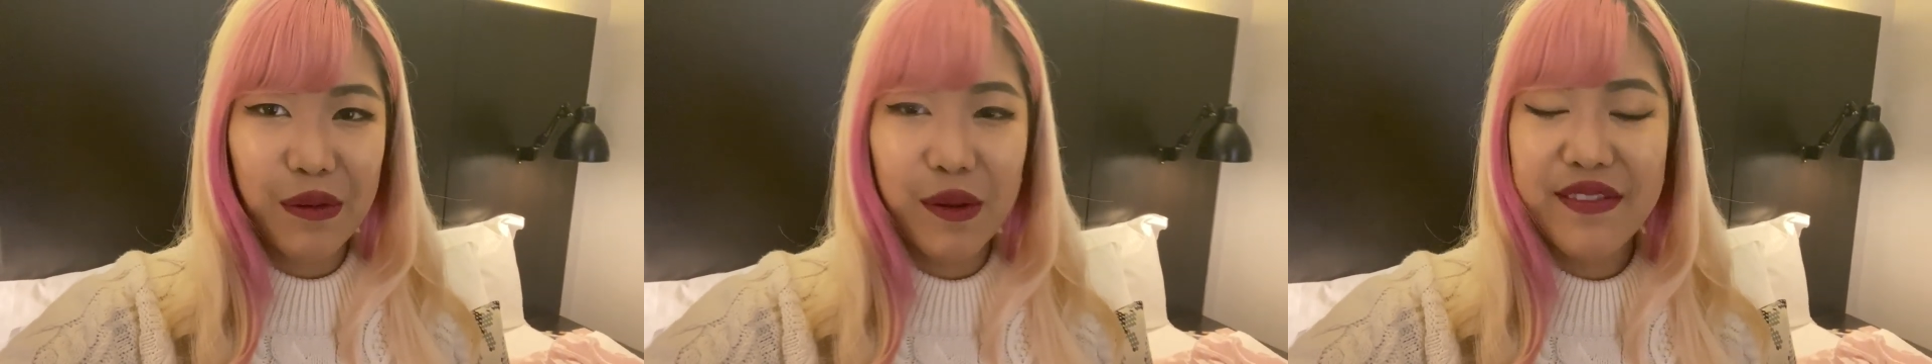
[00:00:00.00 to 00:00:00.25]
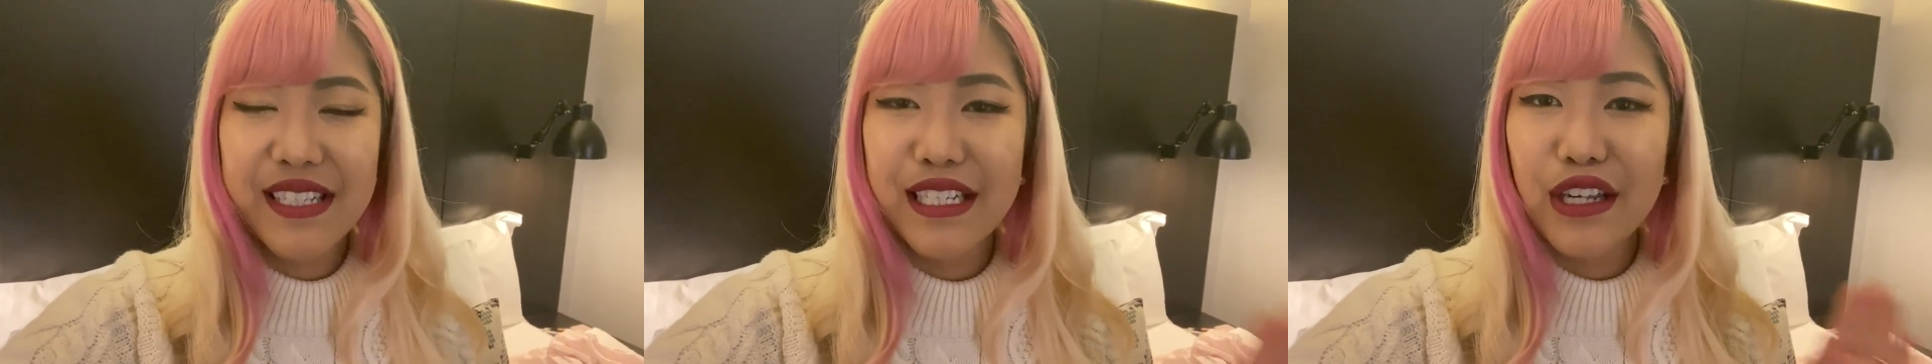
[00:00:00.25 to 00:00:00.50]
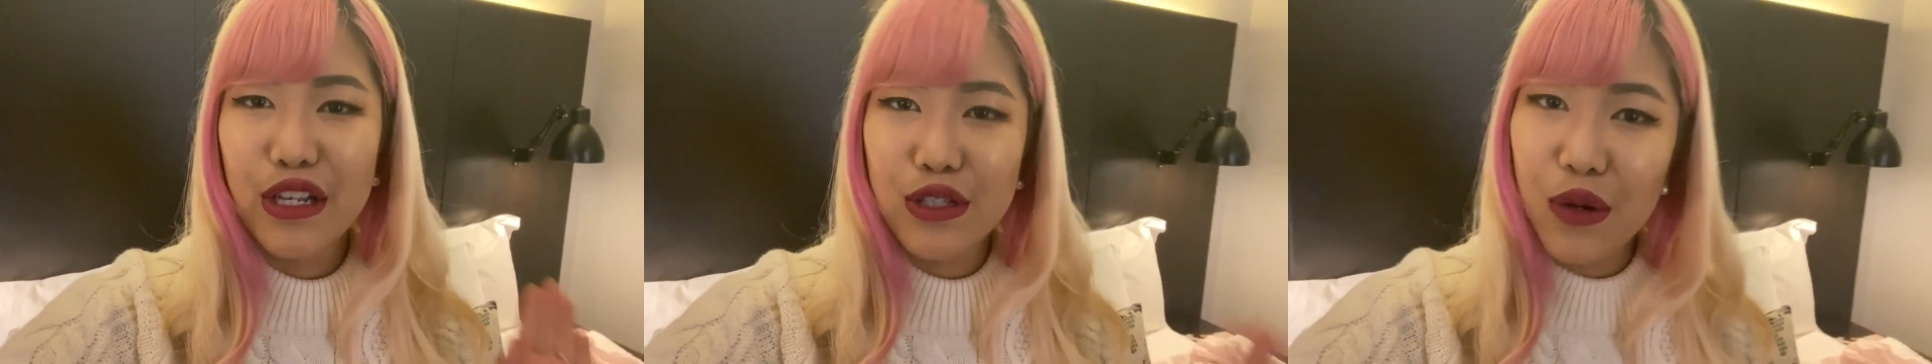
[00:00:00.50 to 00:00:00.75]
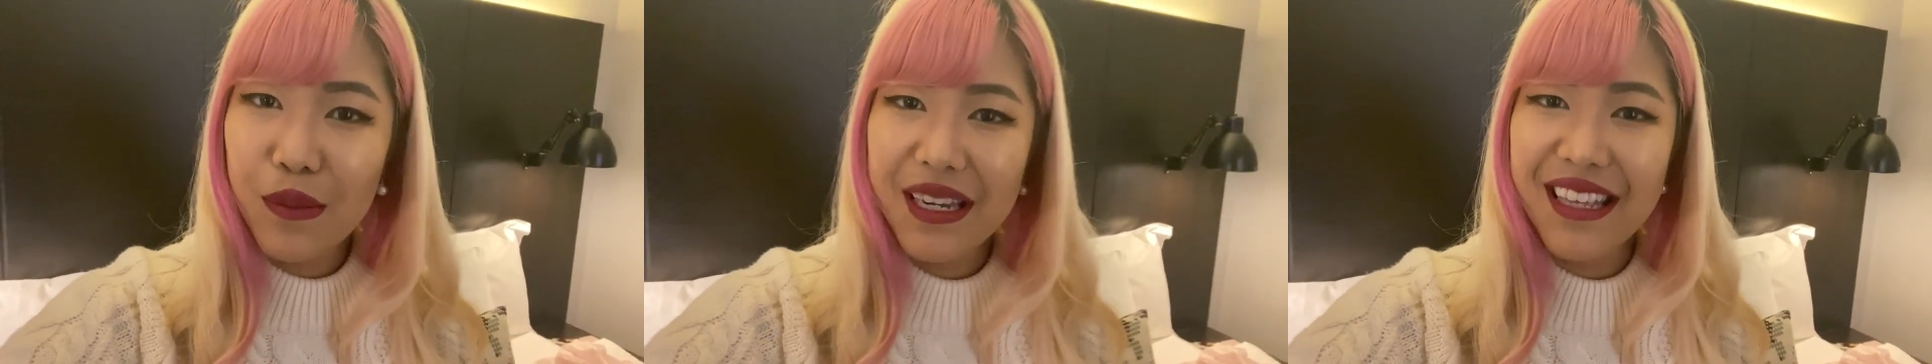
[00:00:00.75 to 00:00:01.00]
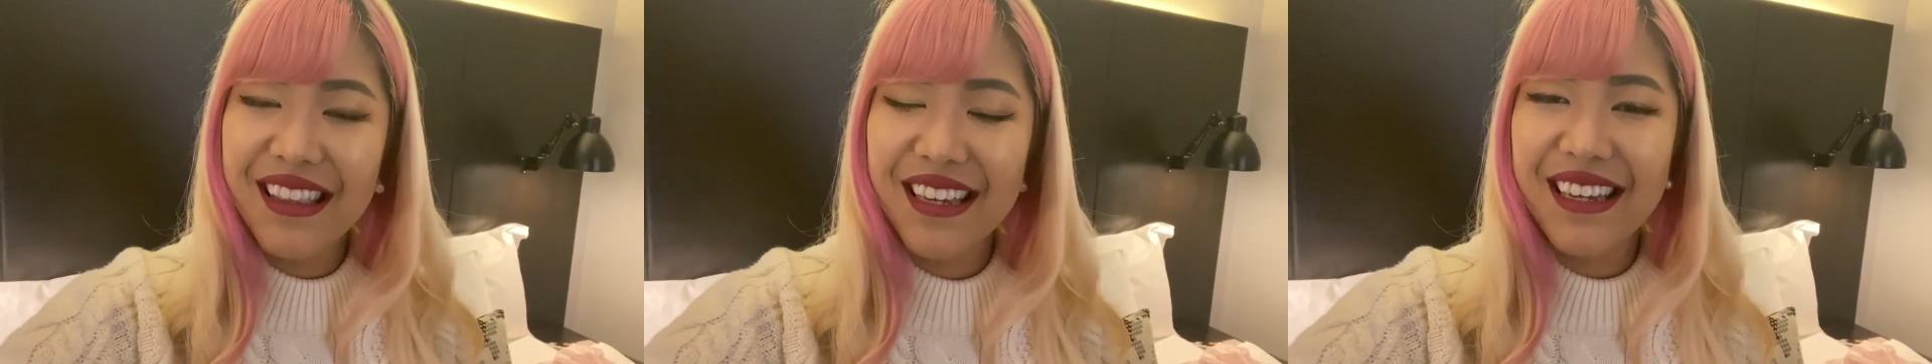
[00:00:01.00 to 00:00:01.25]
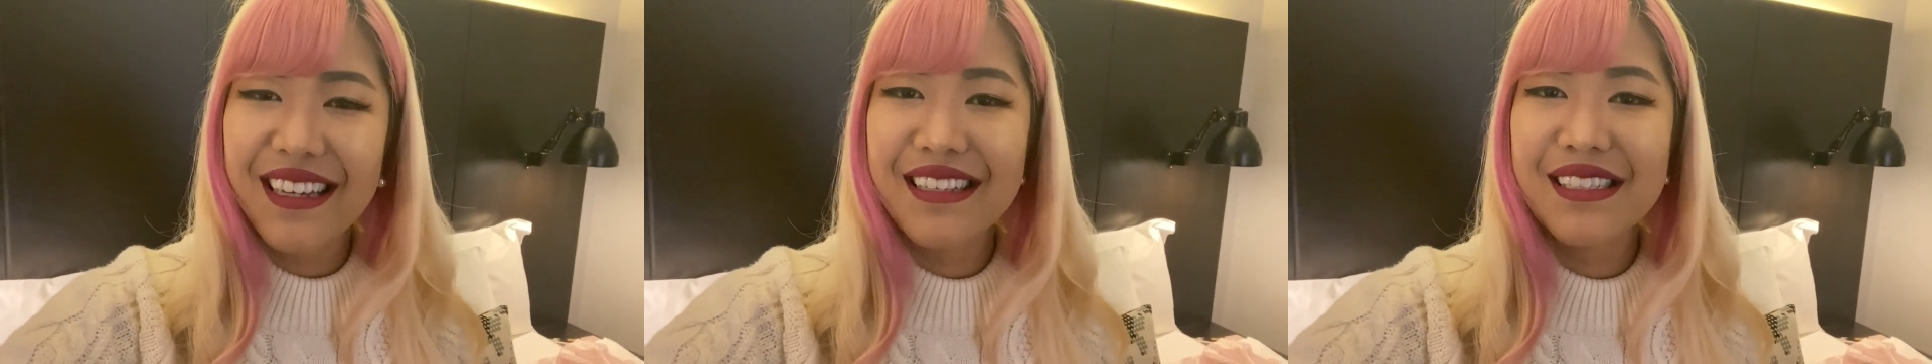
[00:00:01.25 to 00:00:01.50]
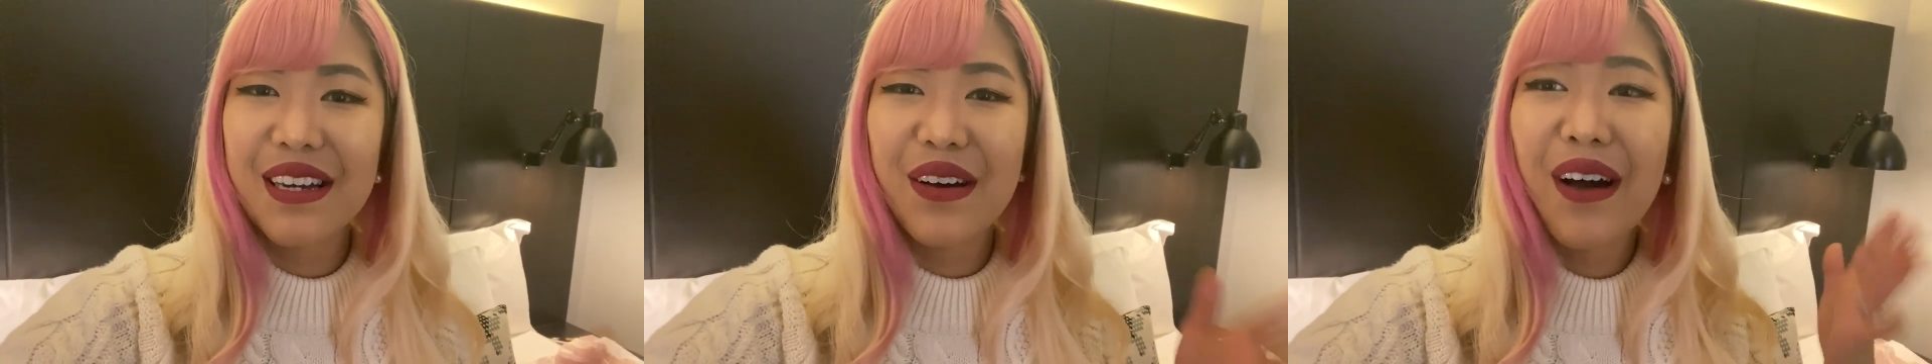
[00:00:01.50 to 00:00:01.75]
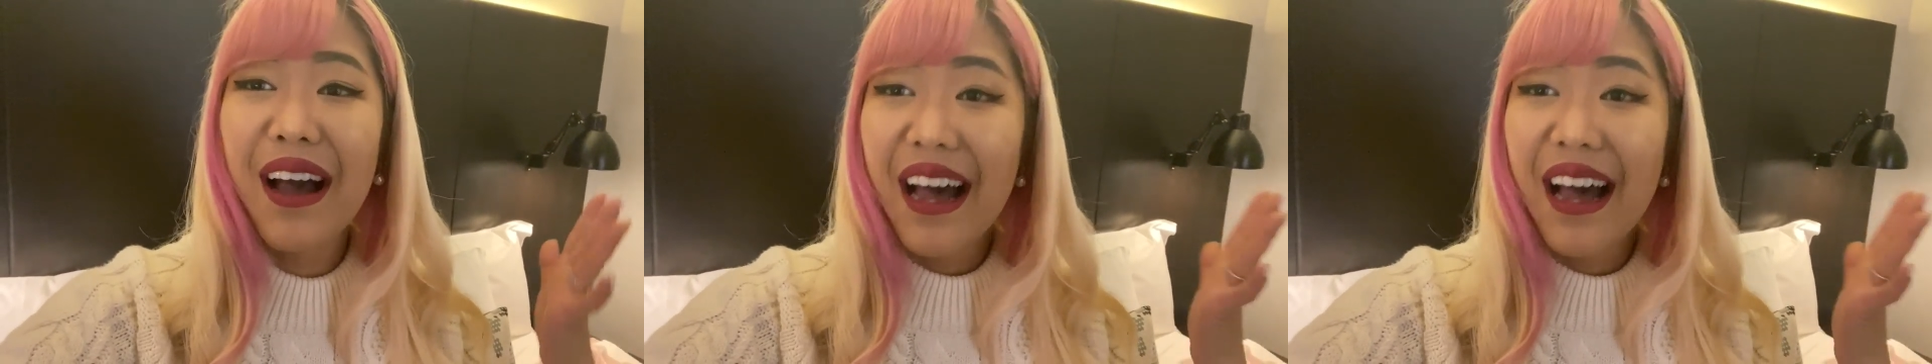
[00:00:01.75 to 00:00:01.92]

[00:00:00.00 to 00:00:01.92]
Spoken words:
We've seen so many things, so